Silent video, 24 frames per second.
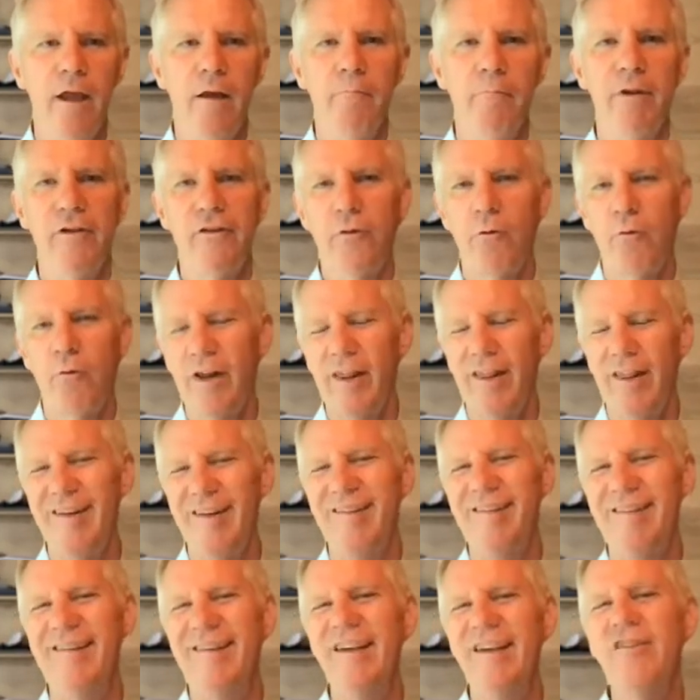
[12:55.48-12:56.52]
but sort of the
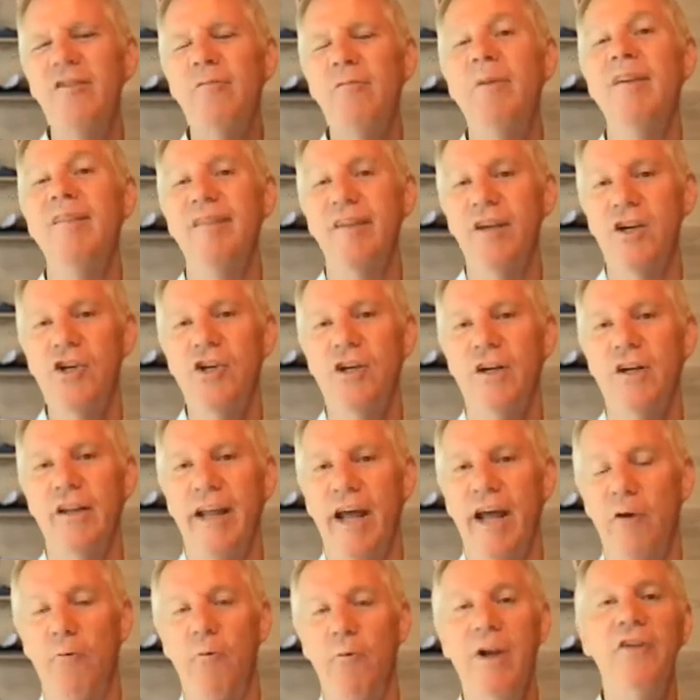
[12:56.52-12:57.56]
disposition,
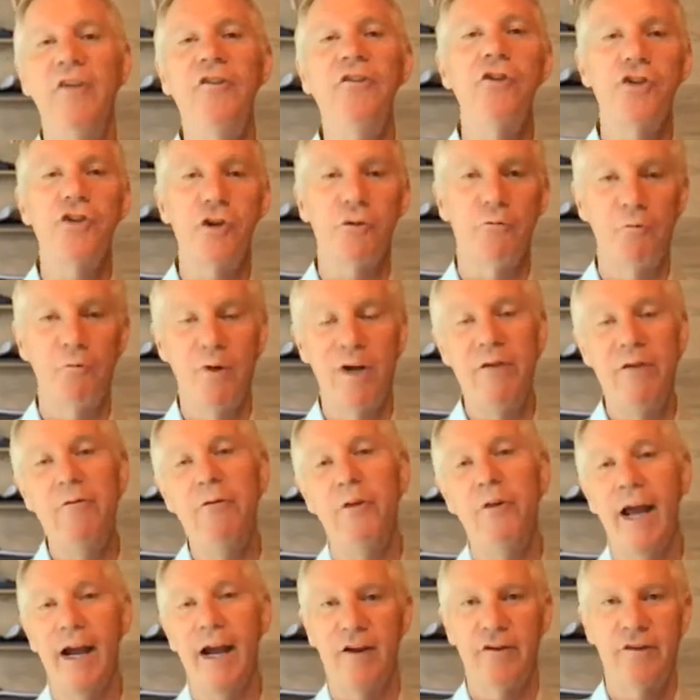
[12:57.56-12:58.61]
that research
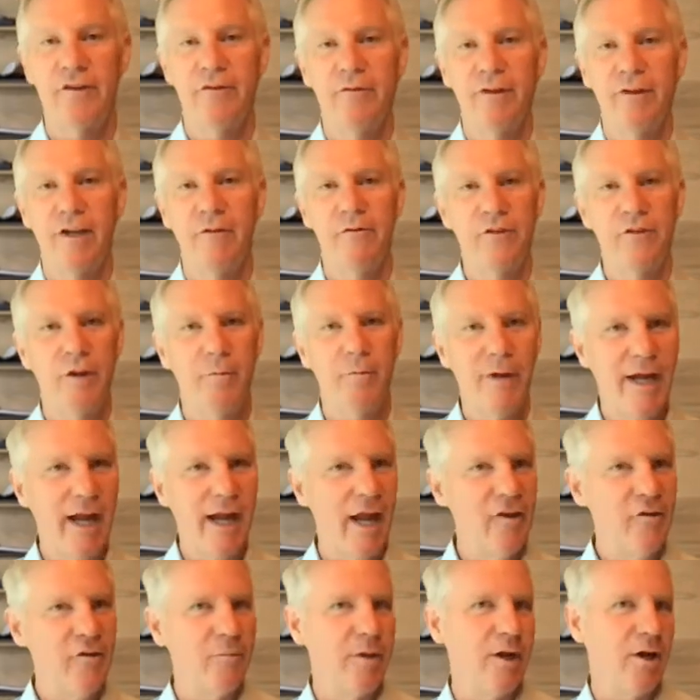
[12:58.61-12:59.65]
reflex. If somebody
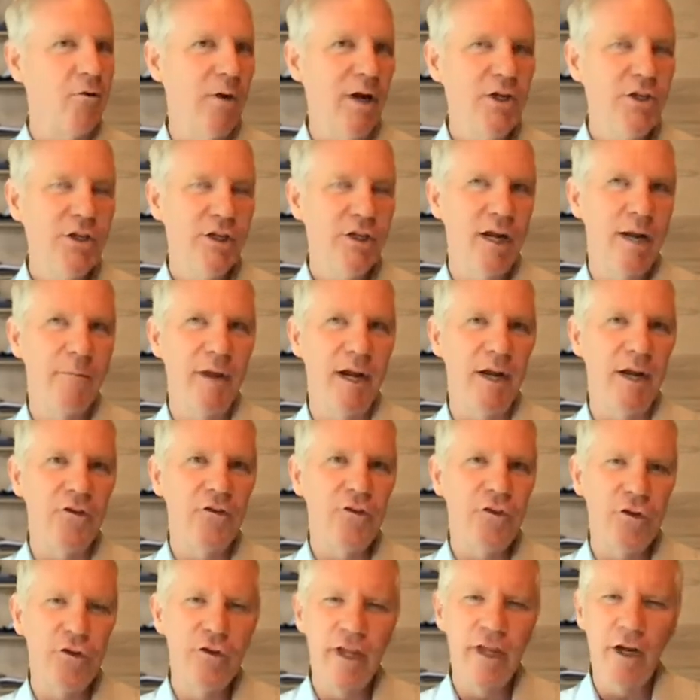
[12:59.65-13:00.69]
asks me a question, I'm going to
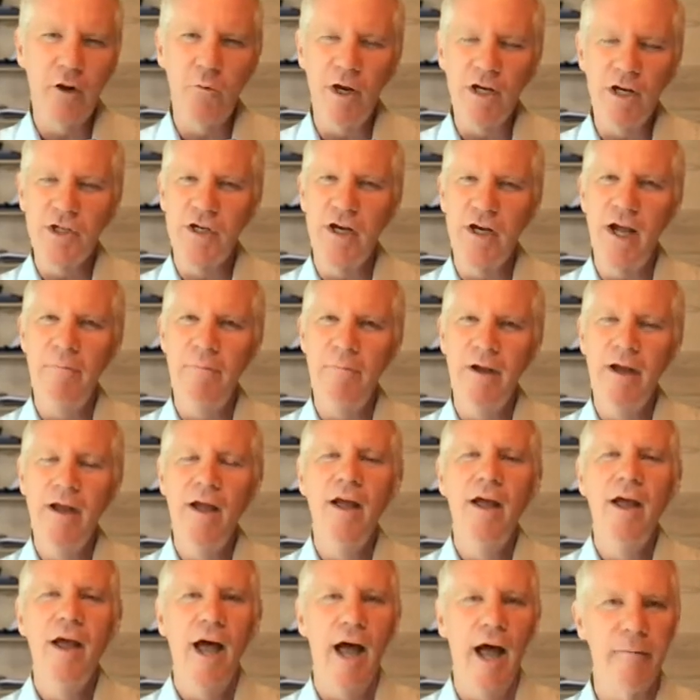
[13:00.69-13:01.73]
tune that question up.
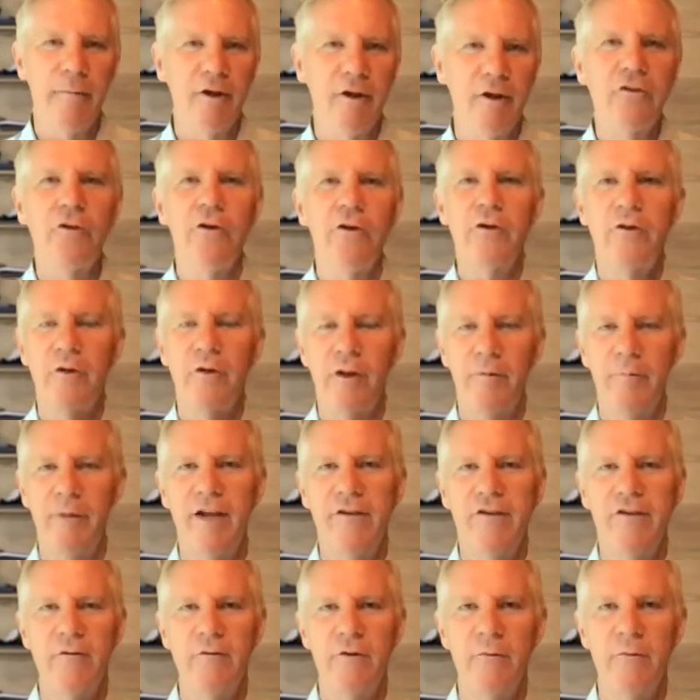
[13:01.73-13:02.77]
I'm going to search for the
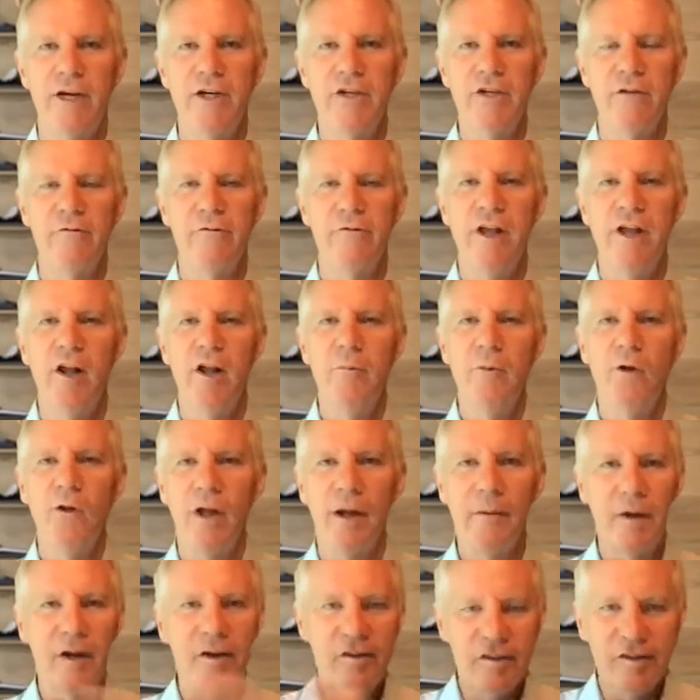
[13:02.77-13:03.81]
best information available.
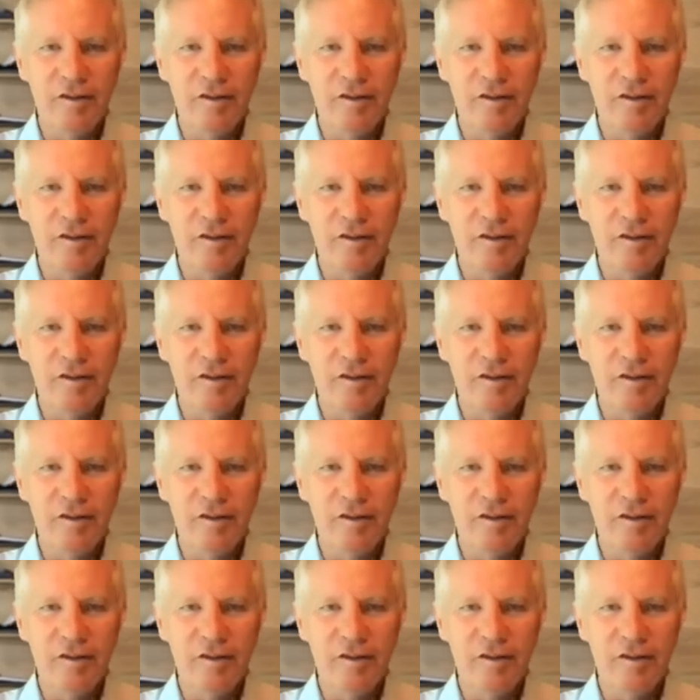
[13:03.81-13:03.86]
I'm going to